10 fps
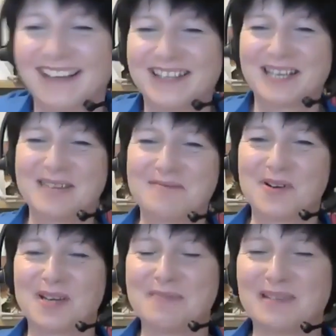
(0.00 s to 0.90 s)
they keep
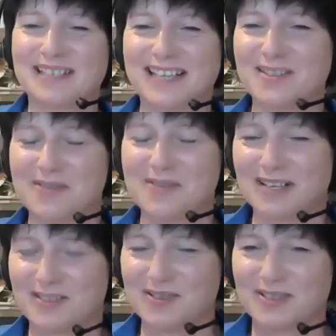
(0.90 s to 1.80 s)
talking about this. I don't know.
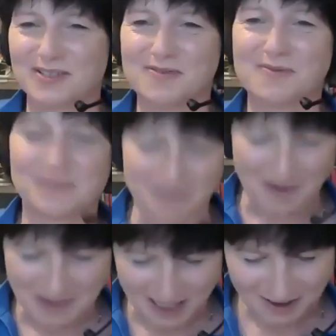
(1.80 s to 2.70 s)
Do you know
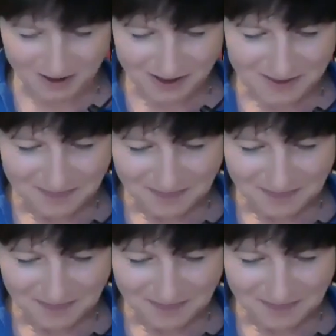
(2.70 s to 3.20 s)
about that, Luke?